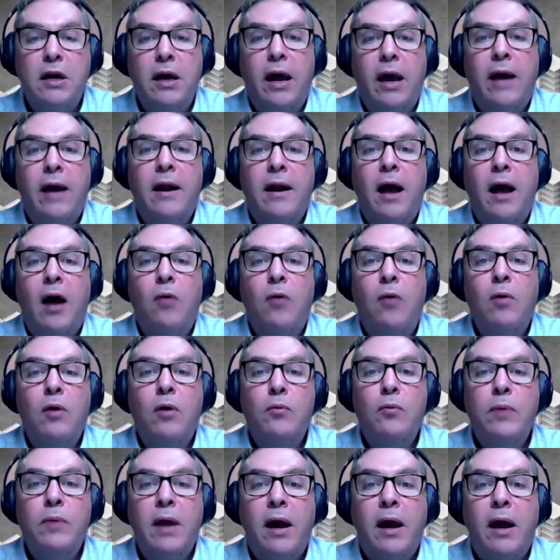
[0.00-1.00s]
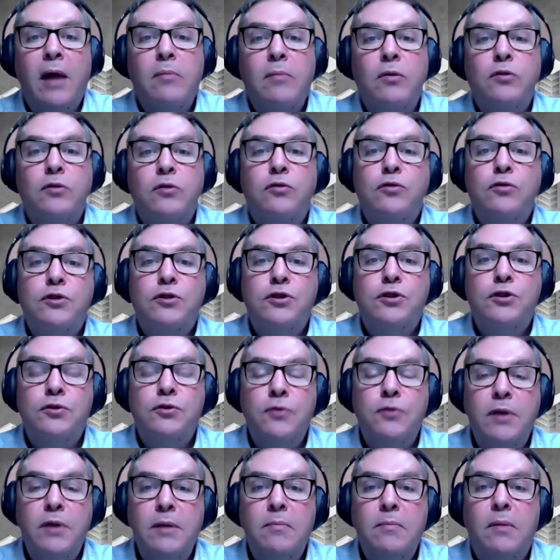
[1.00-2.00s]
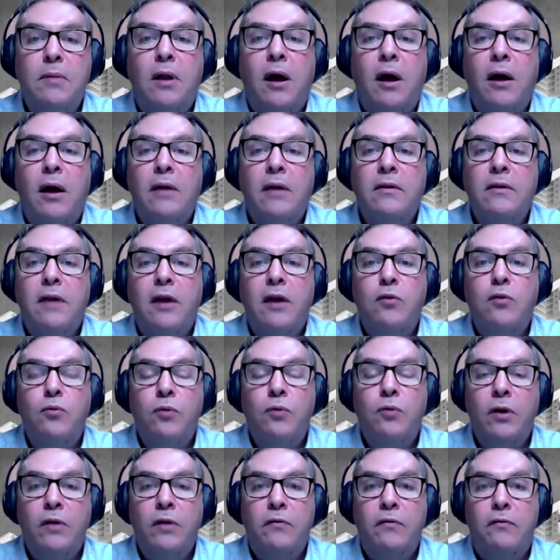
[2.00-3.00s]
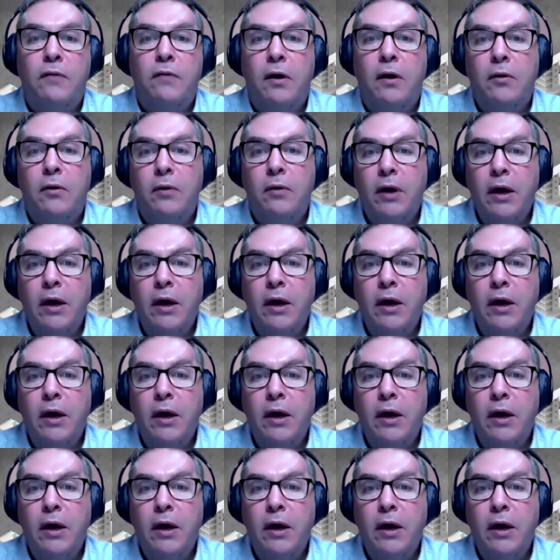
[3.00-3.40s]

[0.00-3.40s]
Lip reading: And how are we able to streamline that workflow